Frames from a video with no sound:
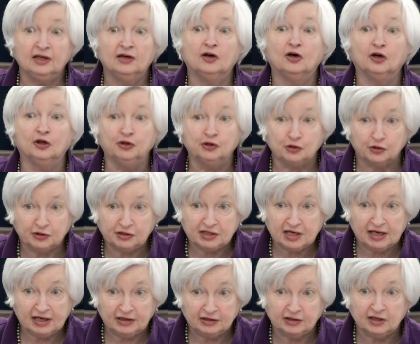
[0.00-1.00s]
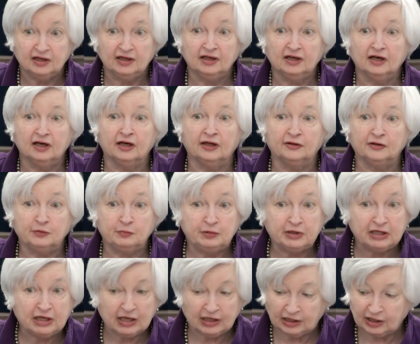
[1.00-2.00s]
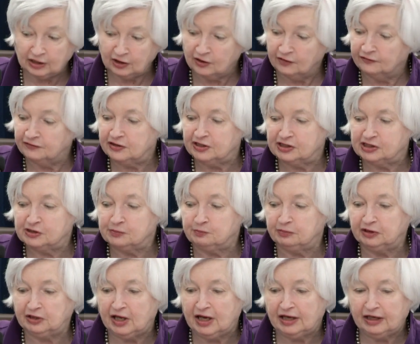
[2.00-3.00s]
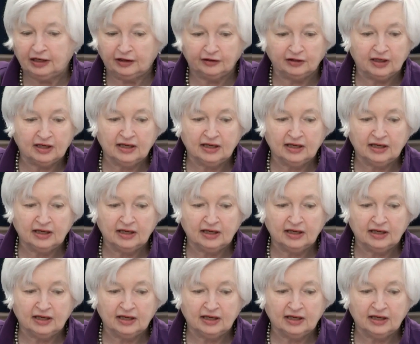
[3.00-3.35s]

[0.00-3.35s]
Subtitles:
undertake the beginning of this plan.